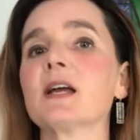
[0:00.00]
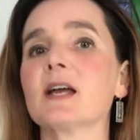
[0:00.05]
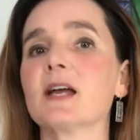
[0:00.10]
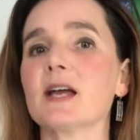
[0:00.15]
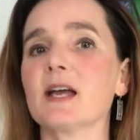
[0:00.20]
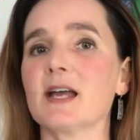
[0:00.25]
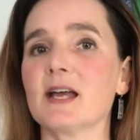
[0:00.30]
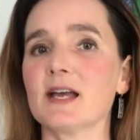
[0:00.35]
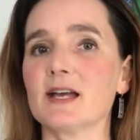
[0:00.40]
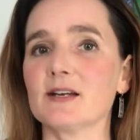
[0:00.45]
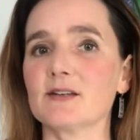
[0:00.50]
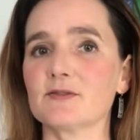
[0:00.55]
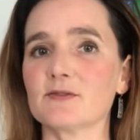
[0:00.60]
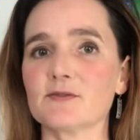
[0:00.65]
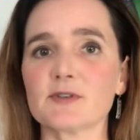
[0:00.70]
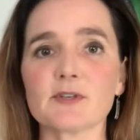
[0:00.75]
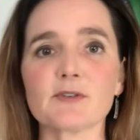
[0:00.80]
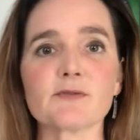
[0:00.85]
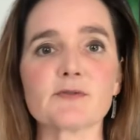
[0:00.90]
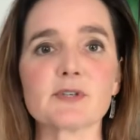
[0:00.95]
and
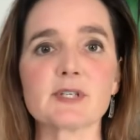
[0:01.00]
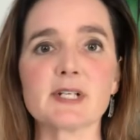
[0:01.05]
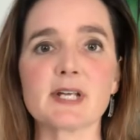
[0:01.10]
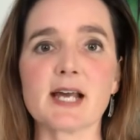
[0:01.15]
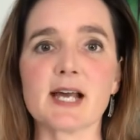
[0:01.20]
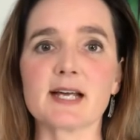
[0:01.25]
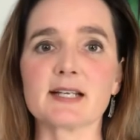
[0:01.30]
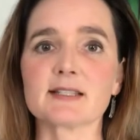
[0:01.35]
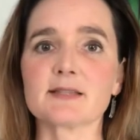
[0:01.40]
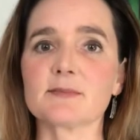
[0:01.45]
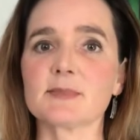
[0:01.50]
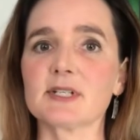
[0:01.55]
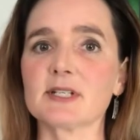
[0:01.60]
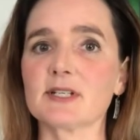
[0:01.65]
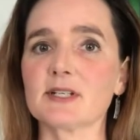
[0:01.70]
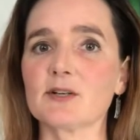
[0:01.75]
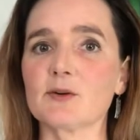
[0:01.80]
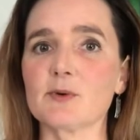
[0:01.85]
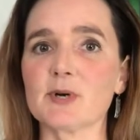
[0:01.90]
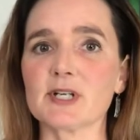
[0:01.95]
feel free to ask me
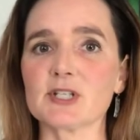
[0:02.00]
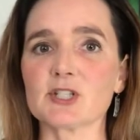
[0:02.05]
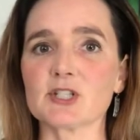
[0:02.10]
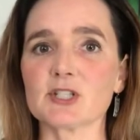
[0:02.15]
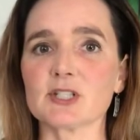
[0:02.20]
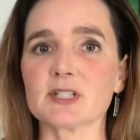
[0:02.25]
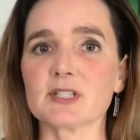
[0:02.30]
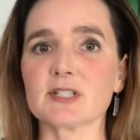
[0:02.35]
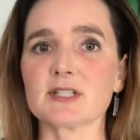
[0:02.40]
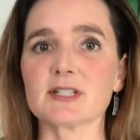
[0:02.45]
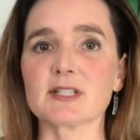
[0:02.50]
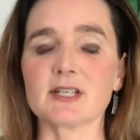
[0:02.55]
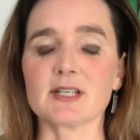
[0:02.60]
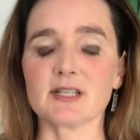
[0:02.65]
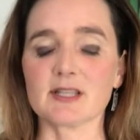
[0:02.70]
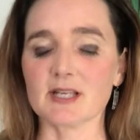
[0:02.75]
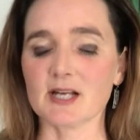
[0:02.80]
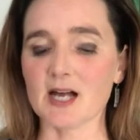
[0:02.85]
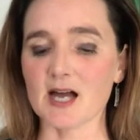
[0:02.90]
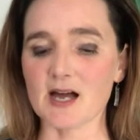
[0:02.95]
any questions
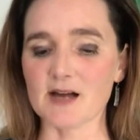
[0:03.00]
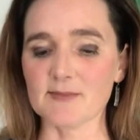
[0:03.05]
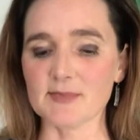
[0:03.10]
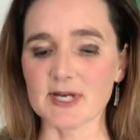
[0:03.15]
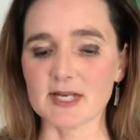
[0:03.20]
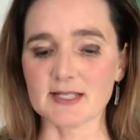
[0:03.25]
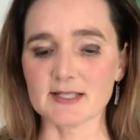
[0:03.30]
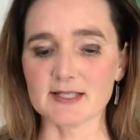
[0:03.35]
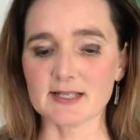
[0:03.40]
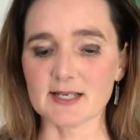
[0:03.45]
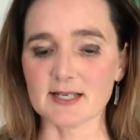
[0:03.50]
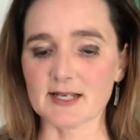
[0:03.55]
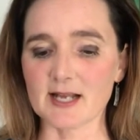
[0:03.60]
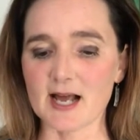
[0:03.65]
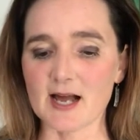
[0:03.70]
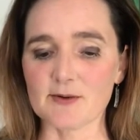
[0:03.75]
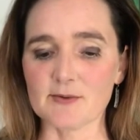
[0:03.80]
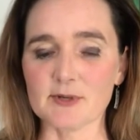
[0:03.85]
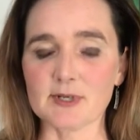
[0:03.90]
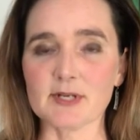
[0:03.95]
in the comments and
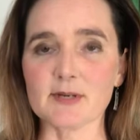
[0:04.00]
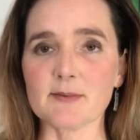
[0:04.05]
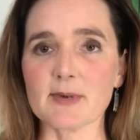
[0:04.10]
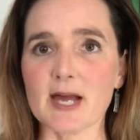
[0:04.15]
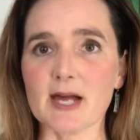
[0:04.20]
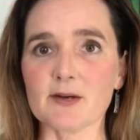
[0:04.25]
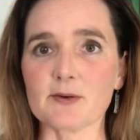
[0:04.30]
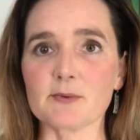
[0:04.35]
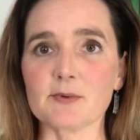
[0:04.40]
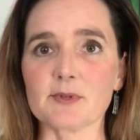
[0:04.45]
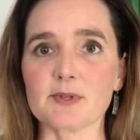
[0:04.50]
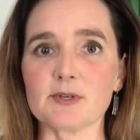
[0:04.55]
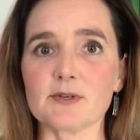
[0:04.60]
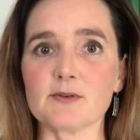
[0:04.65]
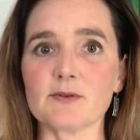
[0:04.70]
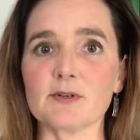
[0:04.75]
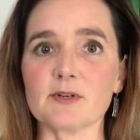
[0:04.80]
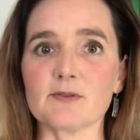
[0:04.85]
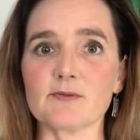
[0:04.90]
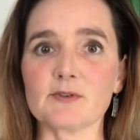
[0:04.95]
I will get back with
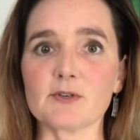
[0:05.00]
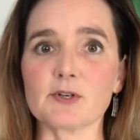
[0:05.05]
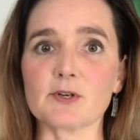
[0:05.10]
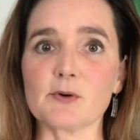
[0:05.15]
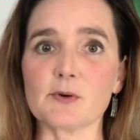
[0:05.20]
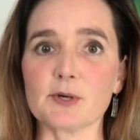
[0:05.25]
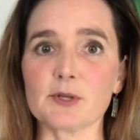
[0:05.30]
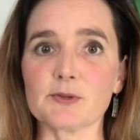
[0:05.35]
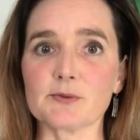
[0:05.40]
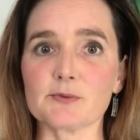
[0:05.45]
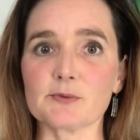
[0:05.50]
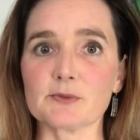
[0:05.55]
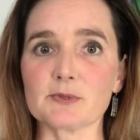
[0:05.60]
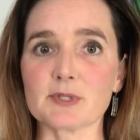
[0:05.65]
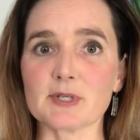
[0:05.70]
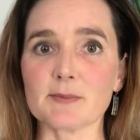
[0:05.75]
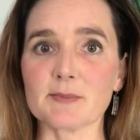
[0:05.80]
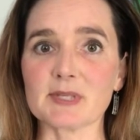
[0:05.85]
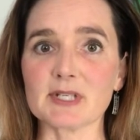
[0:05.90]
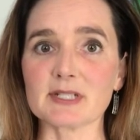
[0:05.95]
you if you're going through
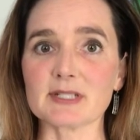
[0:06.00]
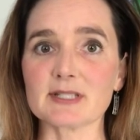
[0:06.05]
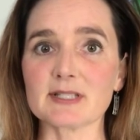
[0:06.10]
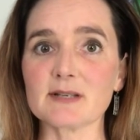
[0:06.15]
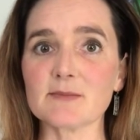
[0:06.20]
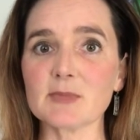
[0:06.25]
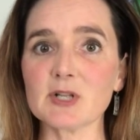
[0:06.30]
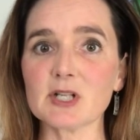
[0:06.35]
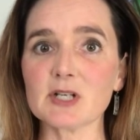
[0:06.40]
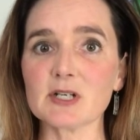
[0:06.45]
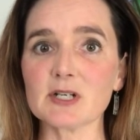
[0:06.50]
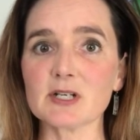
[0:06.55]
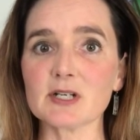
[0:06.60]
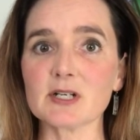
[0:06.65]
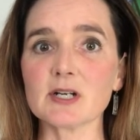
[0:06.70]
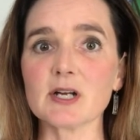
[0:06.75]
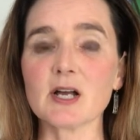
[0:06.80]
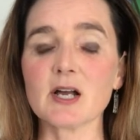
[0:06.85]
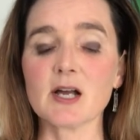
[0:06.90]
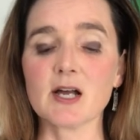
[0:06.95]
something similar
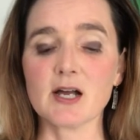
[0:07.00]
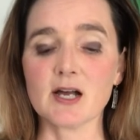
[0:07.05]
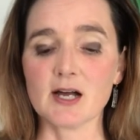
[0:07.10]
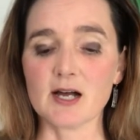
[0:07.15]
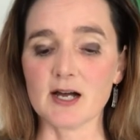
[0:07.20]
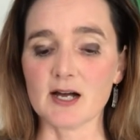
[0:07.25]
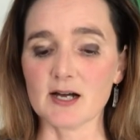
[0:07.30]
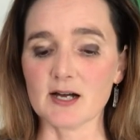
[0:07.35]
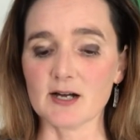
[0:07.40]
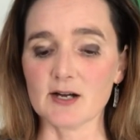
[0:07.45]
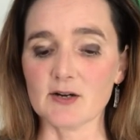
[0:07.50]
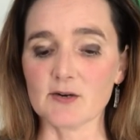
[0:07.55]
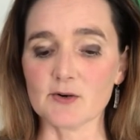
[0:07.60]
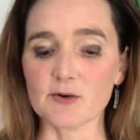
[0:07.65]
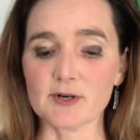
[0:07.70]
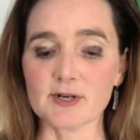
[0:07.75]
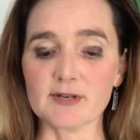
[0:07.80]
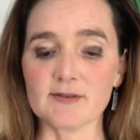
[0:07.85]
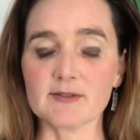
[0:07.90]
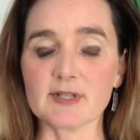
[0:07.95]
uh, or
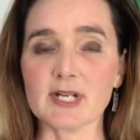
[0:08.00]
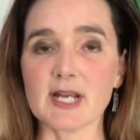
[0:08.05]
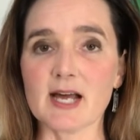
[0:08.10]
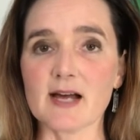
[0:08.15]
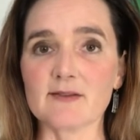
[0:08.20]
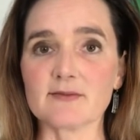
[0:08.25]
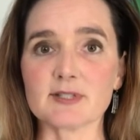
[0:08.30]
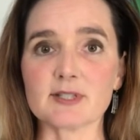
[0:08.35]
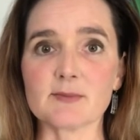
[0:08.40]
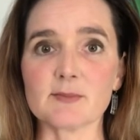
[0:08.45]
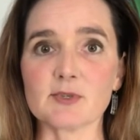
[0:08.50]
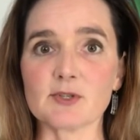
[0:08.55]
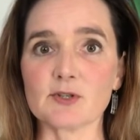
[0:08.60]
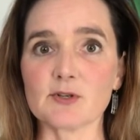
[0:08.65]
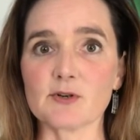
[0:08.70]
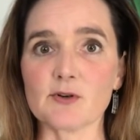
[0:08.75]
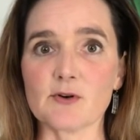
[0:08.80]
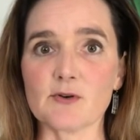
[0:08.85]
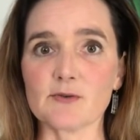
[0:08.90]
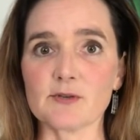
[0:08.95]
even have some of
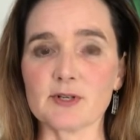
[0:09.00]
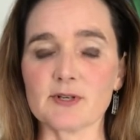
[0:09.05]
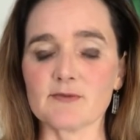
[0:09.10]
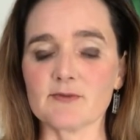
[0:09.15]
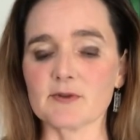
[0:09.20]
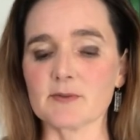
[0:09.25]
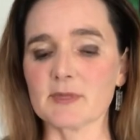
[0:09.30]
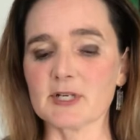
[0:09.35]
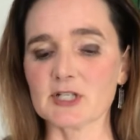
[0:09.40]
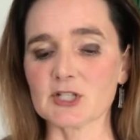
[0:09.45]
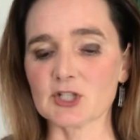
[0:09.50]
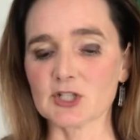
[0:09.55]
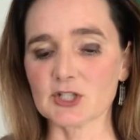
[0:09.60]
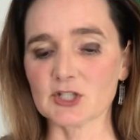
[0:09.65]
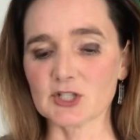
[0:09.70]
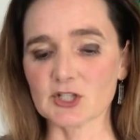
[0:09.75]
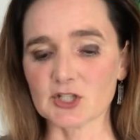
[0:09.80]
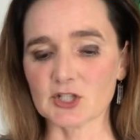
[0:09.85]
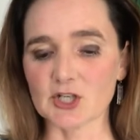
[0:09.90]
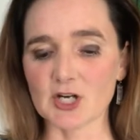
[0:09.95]
your own information
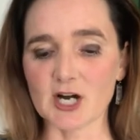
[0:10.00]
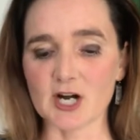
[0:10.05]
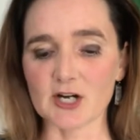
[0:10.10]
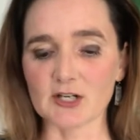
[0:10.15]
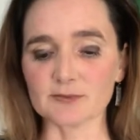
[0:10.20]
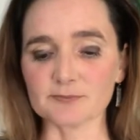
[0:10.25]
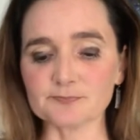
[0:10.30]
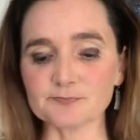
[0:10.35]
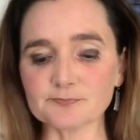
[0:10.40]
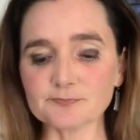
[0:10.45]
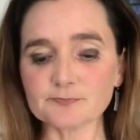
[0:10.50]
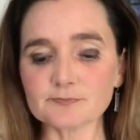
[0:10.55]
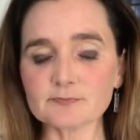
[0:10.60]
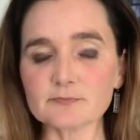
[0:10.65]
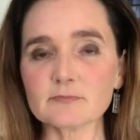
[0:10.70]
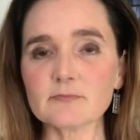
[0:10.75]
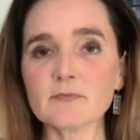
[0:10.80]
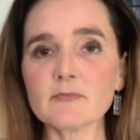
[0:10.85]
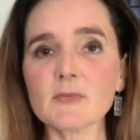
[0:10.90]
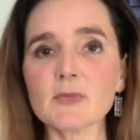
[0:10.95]
to share.
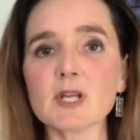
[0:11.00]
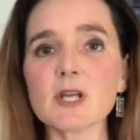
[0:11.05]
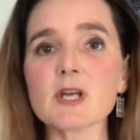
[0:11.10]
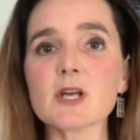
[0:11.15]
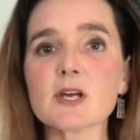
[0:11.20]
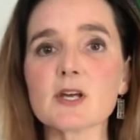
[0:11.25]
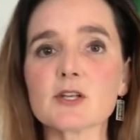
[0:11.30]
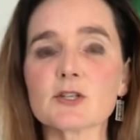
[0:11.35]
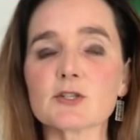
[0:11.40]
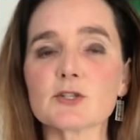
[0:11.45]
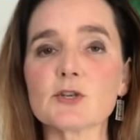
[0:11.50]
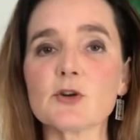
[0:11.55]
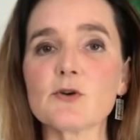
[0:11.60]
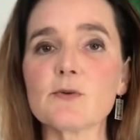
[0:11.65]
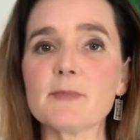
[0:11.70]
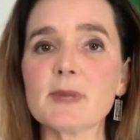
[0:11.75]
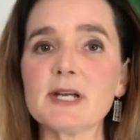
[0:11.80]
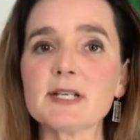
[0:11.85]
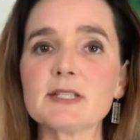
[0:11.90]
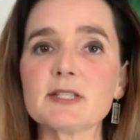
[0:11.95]
So
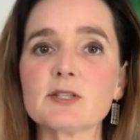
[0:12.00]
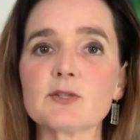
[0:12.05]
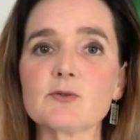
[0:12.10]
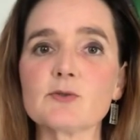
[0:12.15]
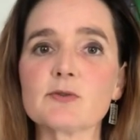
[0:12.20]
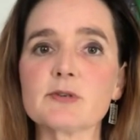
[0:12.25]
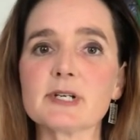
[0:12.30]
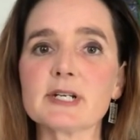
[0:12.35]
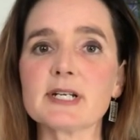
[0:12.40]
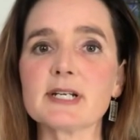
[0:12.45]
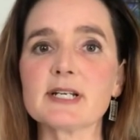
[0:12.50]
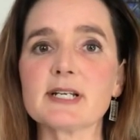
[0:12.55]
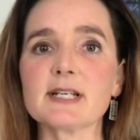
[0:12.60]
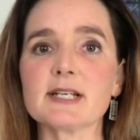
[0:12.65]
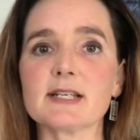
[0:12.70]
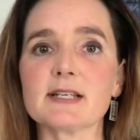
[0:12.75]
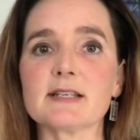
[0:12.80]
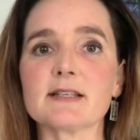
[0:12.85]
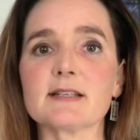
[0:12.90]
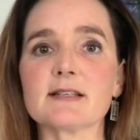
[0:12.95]
my story
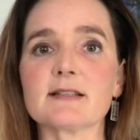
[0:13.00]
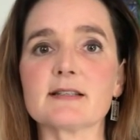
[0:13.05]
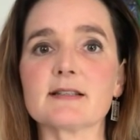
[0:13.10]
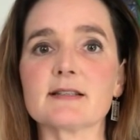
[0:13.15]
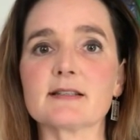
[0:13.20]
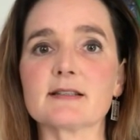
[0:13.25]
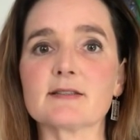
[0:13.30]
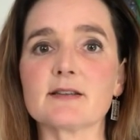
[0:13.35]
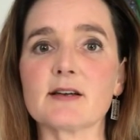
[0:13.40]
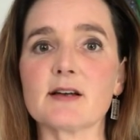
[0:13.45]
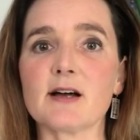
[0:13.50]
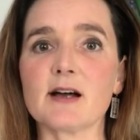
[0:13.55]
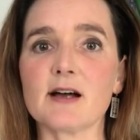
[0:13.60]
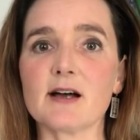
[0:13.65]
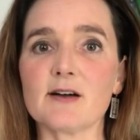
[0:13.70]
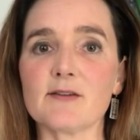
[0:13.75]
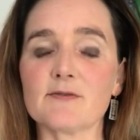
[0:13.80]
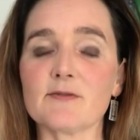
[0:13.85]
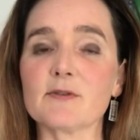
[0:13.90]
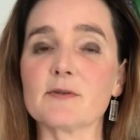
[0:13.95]
is
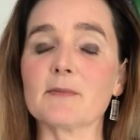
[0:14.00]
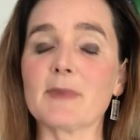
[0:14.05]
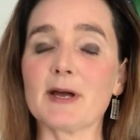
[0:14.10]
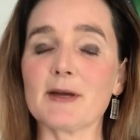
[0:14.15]
uh, for my